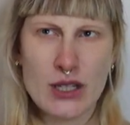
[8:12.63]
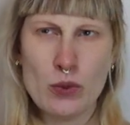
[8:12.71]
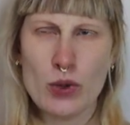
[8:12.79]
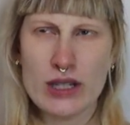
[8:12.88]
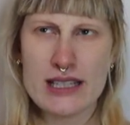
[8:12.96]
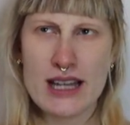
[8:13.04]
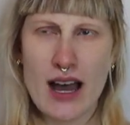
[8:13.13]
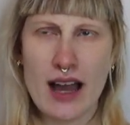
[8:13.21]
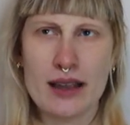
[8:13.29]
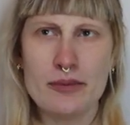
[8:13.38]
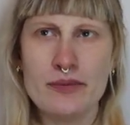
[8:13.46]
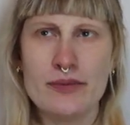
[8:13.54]
one
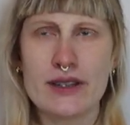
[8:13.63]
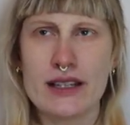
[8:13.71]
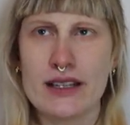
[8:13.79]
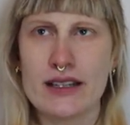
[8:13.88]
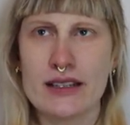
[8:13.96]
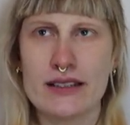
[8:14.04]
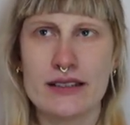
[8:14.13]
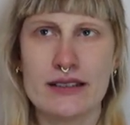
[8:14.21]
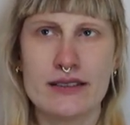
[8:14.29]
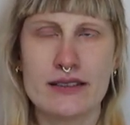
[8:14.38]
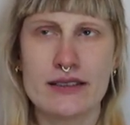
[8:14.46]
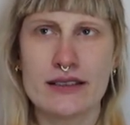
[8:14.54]
time
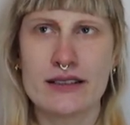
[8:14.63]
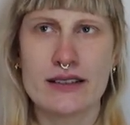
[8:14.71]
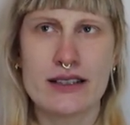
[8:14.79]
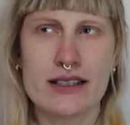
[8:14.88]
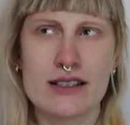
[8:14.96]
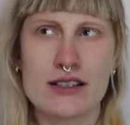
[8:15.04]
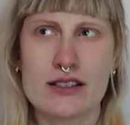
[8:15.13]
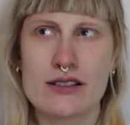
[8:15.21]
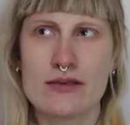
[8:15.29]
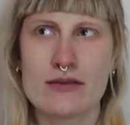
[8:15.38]
it's